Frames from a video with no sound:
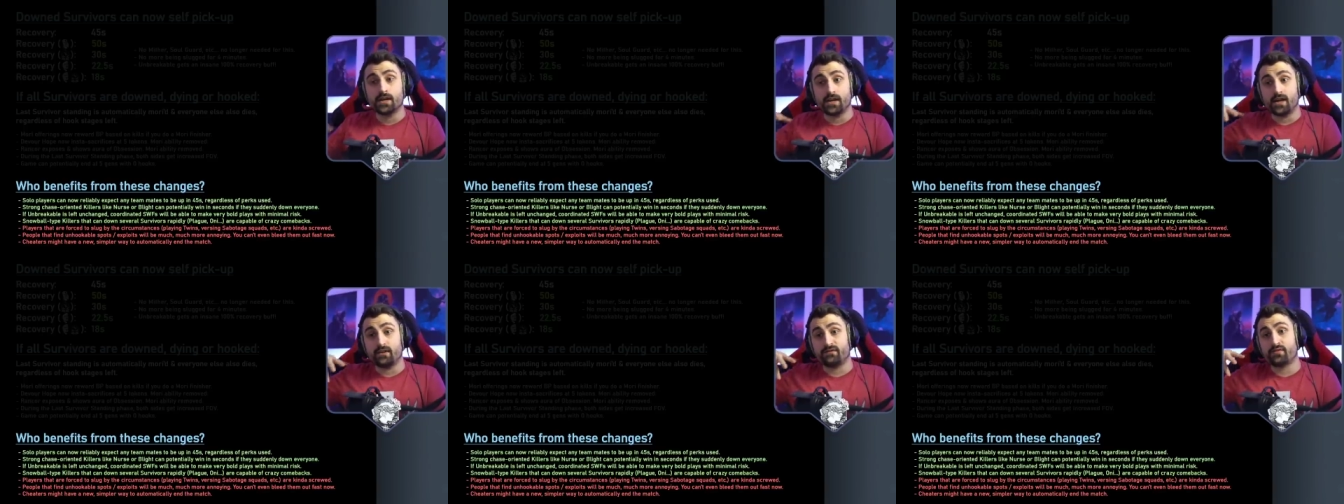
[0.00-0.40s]

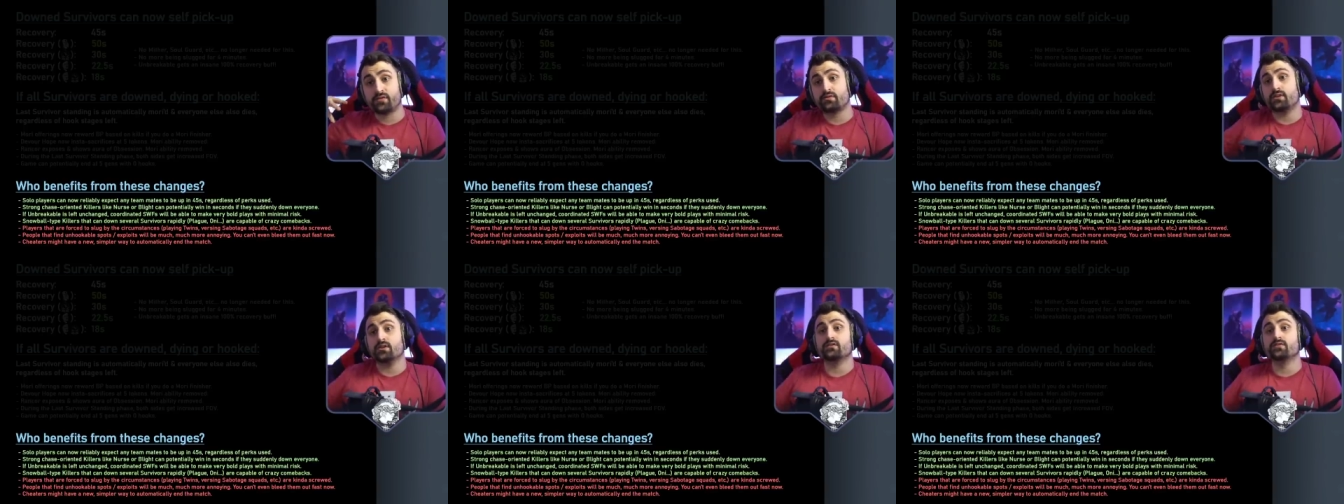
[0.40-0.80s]
If
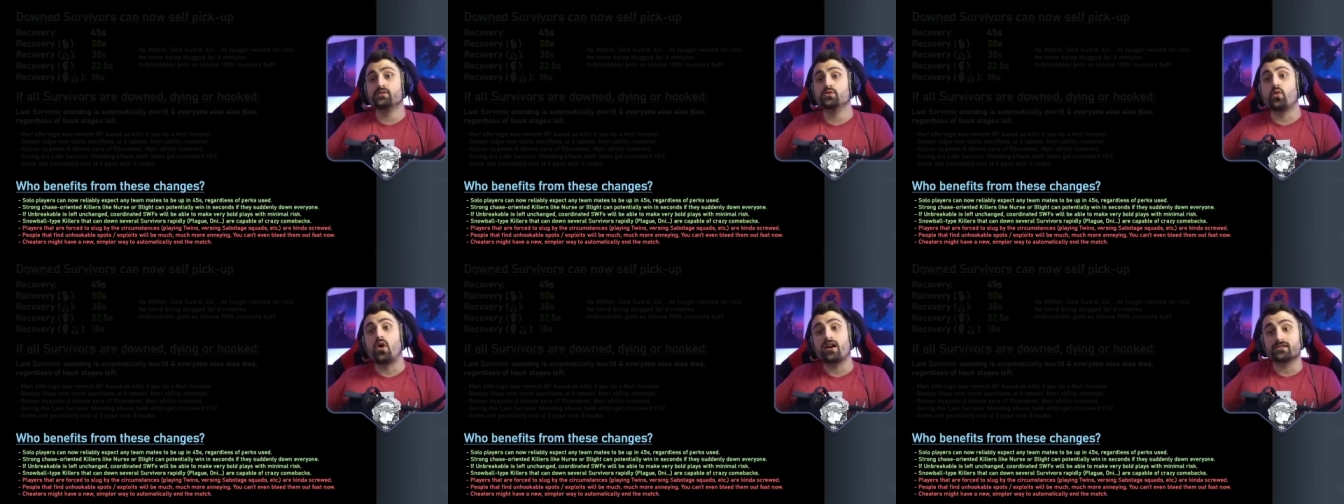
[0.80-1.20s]
three of
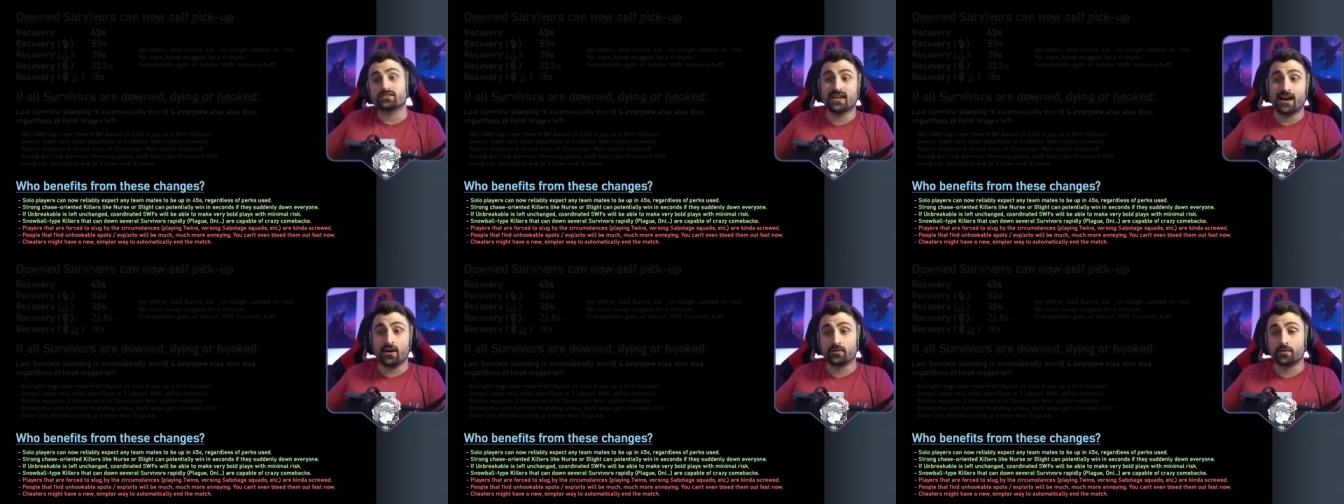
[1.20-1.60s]
you are
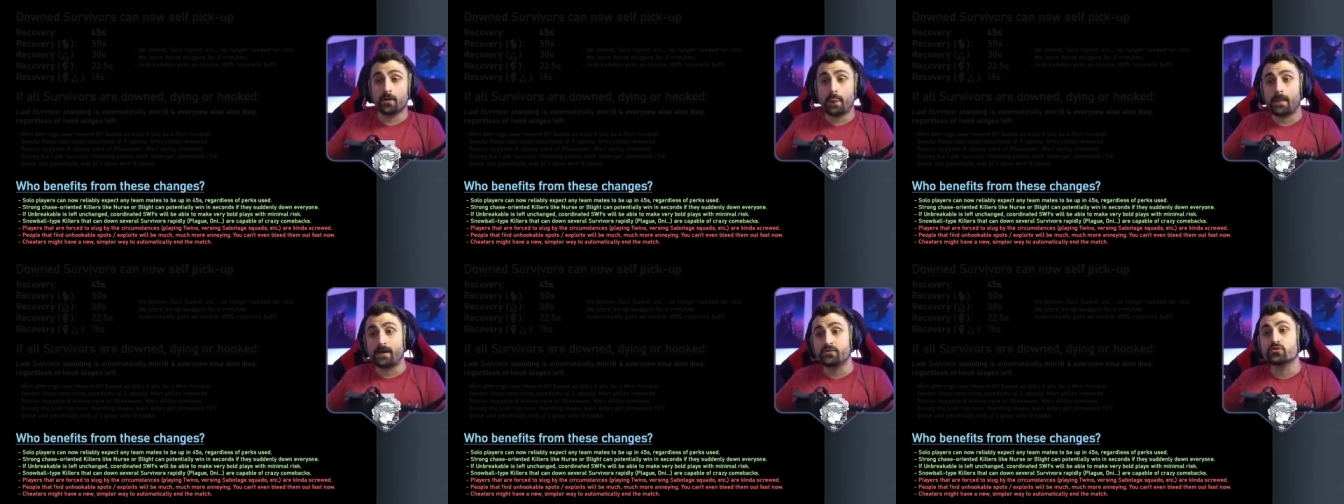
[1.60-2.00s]

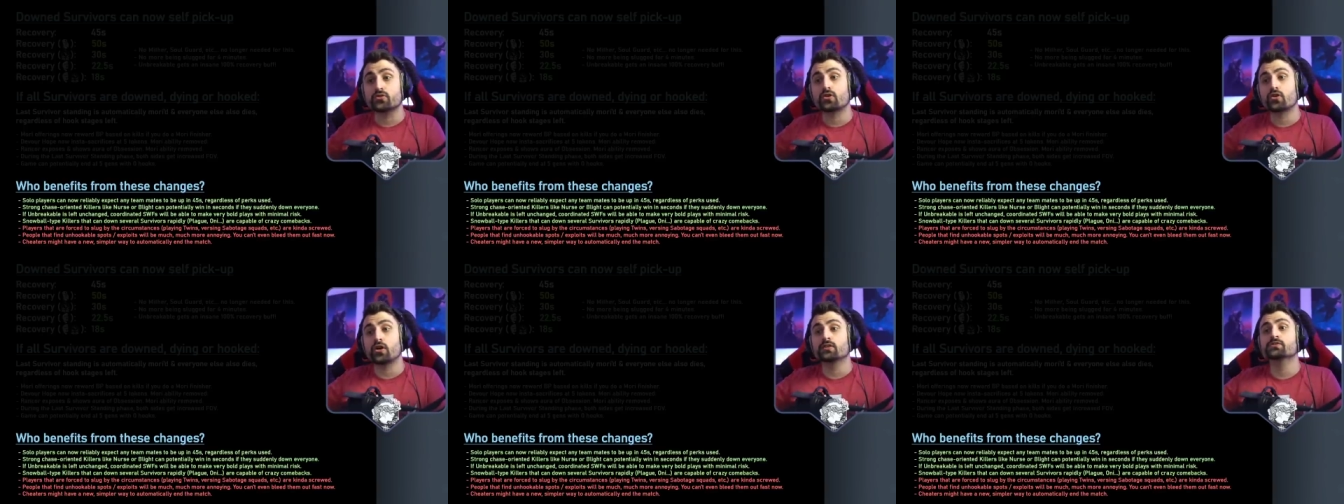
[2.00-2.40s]
down and
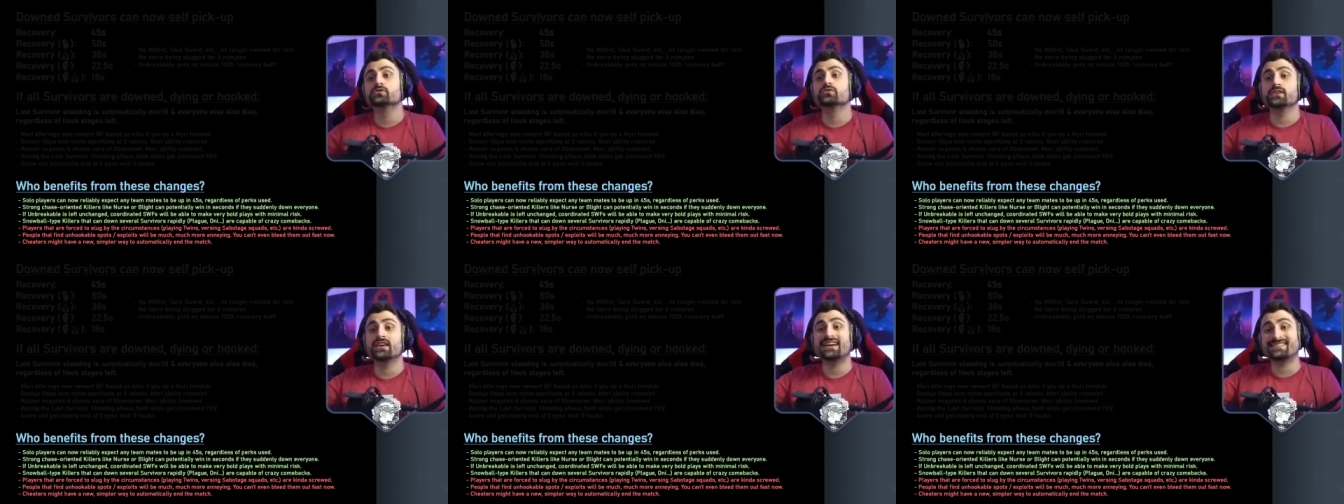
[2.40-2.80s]
you're crawling
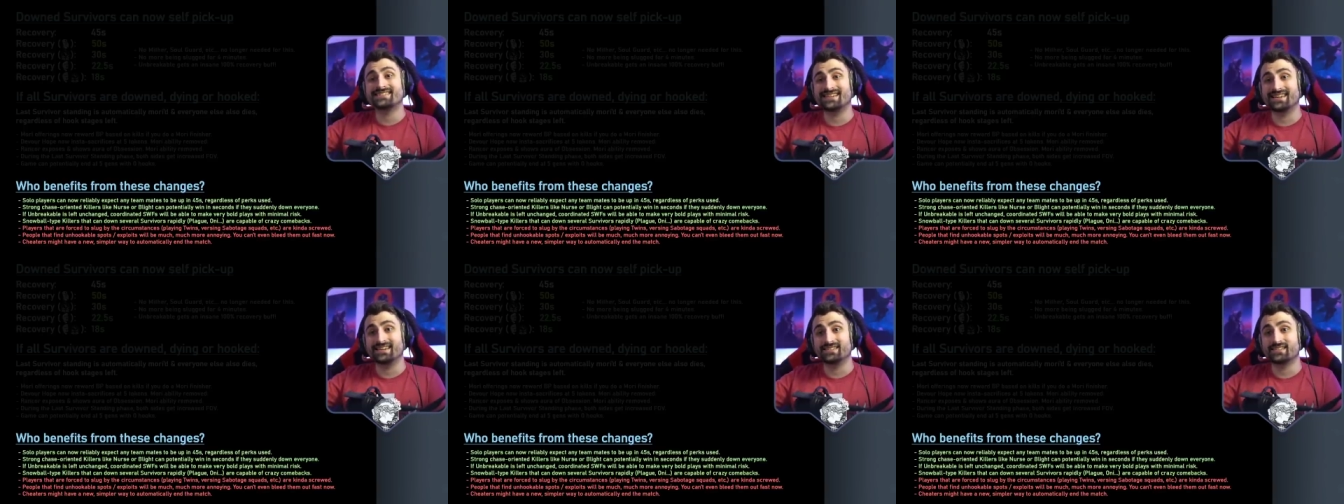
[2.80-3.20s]
to the
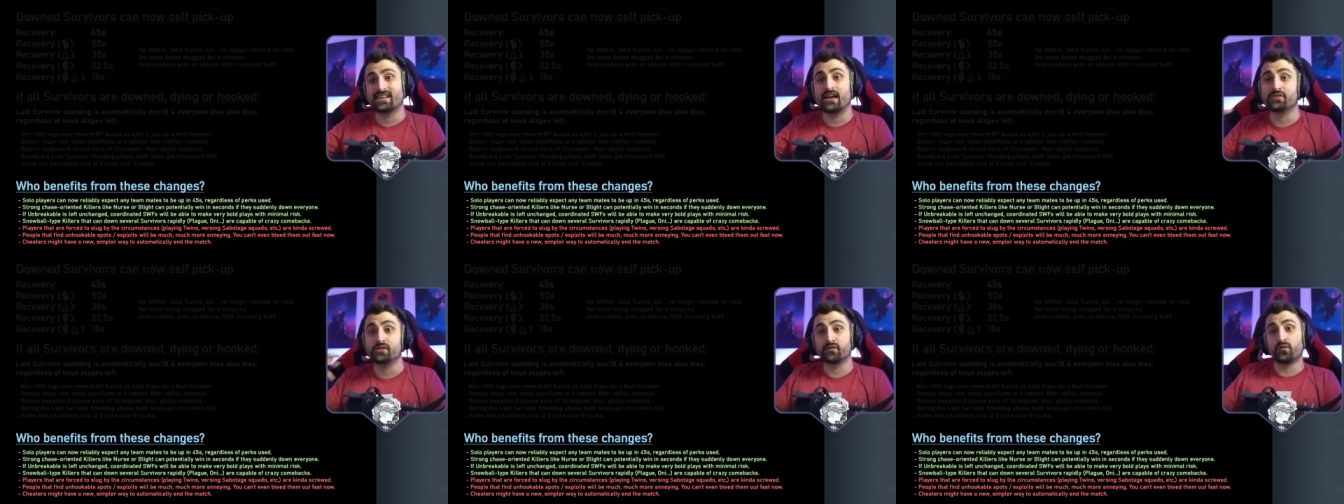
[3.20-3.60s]
exit gates
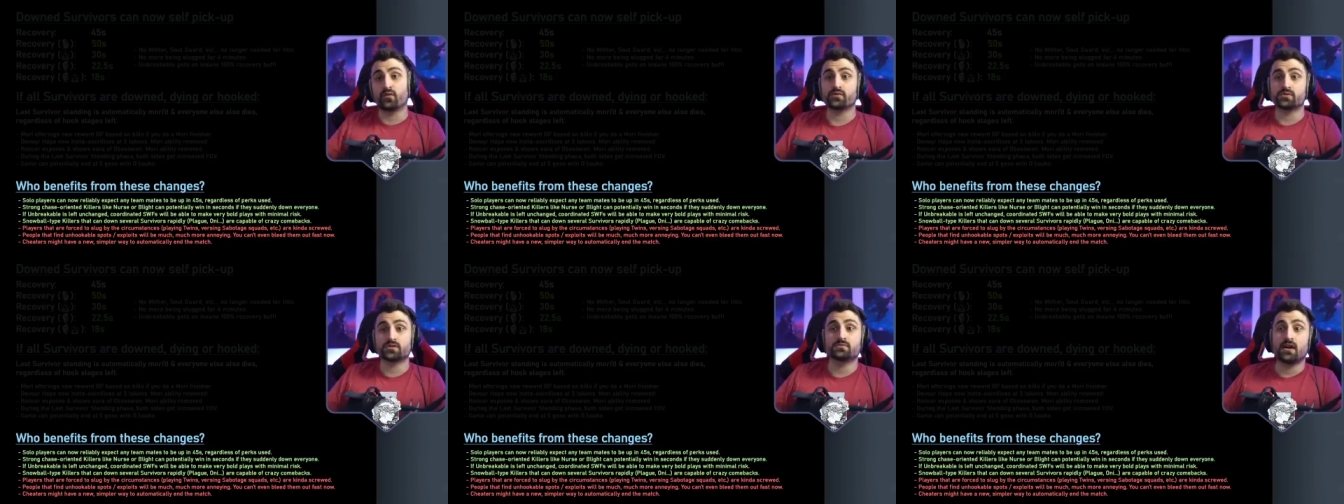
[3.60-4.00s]
and the
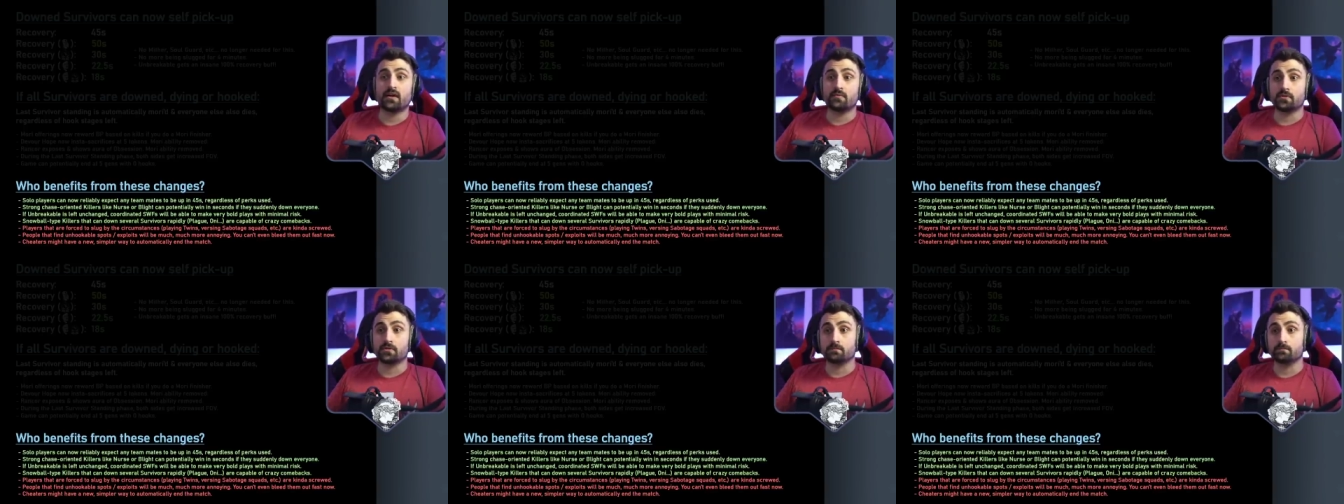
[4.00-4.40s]
fourth
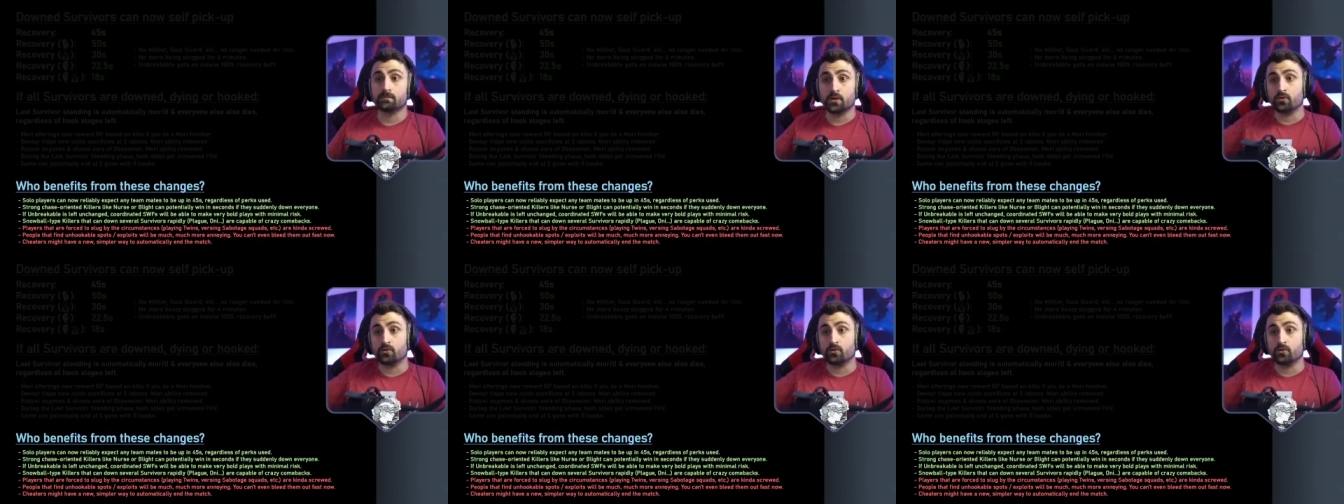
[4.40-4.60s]
survivor